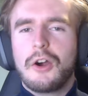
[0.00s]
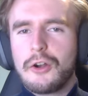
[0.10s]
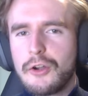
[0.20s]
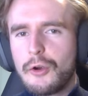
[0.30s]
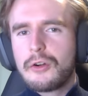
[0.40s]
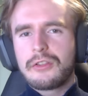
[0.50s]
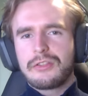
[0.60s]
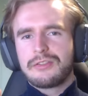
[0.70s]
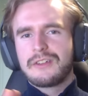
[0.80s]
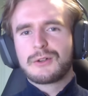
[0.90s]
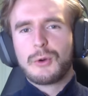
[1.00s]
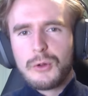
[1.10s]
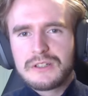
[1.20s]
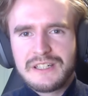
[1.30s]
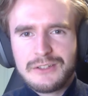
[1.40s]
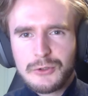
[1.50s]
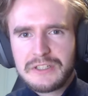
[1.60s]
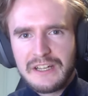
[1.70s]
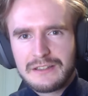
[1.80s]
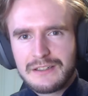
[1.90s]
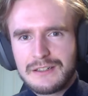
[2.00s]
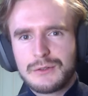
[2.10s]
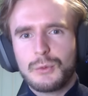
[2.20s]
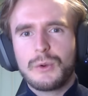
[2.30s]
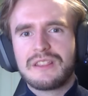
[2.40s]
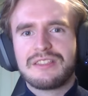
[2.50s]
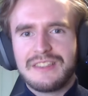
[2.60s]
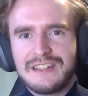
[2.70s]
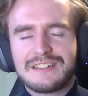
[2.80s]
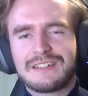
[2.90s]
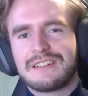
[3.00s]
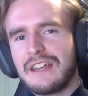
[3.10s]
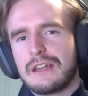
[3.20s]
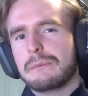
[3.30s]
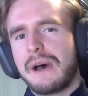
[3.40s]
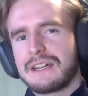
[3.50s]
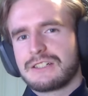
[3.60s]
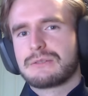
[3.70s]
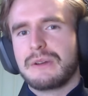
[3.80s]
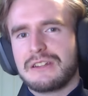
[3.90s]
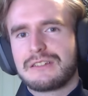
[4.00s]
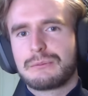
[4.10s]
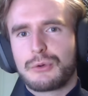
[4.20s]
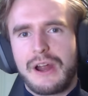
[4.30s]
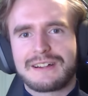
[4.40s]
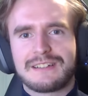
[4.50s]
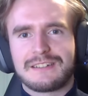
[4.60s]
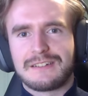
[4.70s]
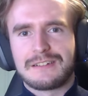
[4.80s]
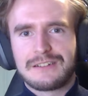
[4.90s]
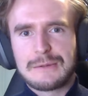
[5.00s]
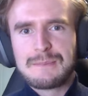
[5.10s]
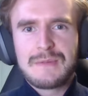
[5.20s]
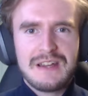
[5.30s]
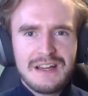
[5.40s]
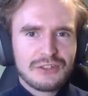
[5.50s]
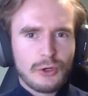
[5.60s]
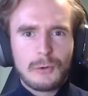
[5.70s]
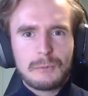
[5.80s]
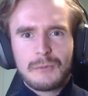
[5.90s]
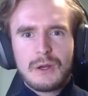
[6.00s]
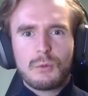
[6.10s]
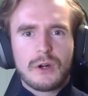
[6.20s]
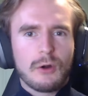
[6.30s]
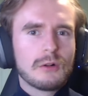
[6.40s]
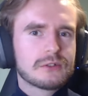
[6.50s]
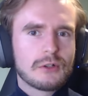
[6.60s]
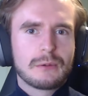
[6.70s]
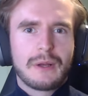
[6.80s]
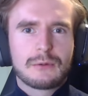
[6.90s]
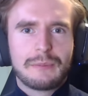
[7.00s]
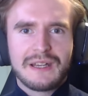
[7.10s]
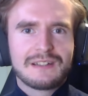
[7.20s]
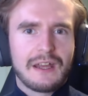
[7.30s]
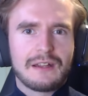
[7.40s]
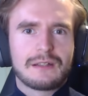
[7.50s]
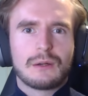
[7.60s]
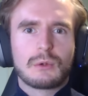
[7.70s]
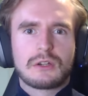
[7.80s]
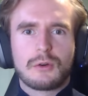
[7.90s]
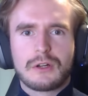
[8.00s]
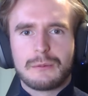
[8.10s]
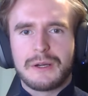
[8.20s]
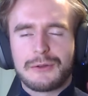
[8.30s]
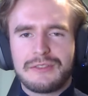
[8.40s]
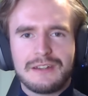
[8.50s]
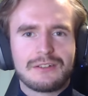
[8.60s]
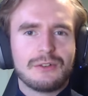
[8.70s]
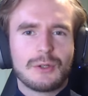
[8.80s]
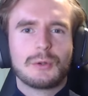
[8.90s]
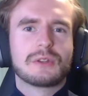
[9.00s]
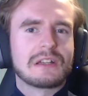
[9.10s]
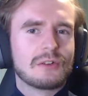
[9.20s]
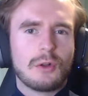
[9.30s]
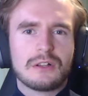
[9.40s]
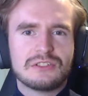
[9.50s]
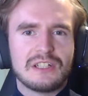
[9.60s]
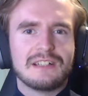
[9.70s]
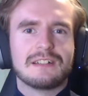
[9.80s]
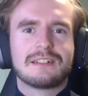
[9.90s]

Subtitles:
unearth the gold in your data with these data management practices. So we're all talking about big data. We're talking about these new technologies